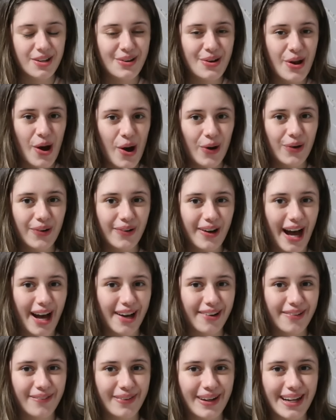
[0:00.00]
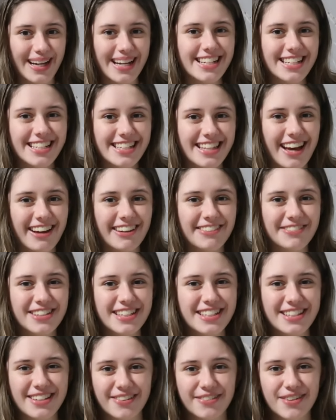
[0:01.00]
No, I wish. That would be
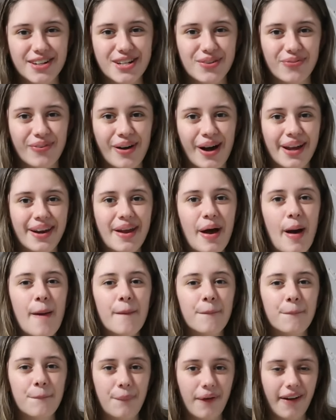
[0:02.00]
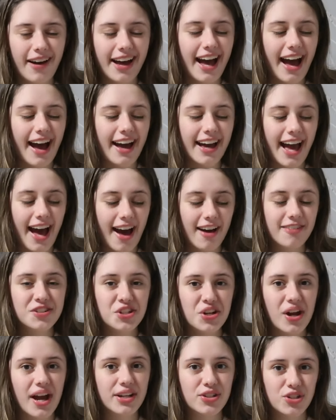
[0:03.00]
so much fun. But I have
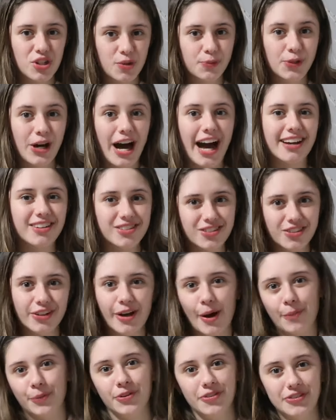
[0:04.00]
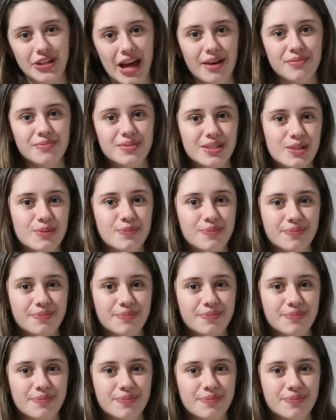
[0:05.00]
tried triple axel a couple of times.